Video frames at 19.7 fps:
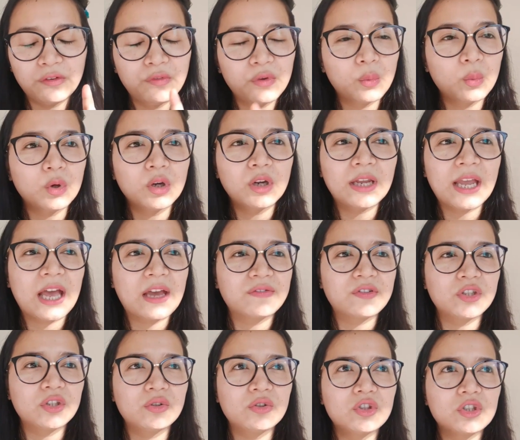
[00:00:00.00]
If you work
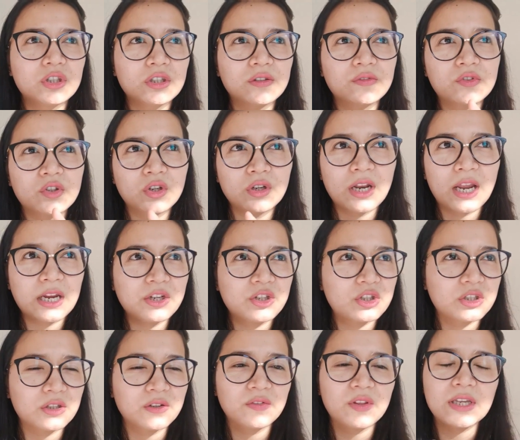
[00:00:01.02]
afternoon shift or night
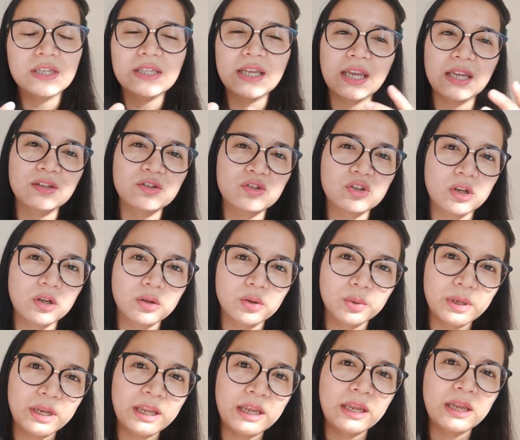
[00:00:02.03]
shift, that's extra
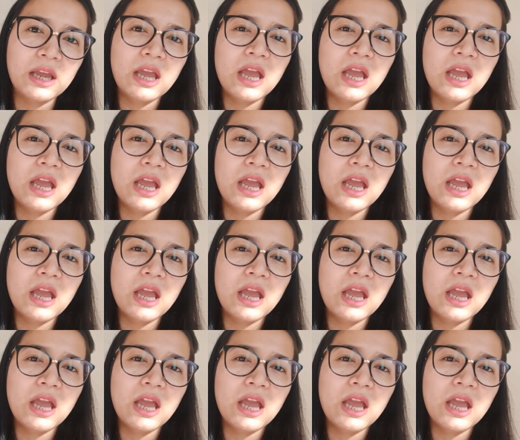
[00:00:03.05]
loading.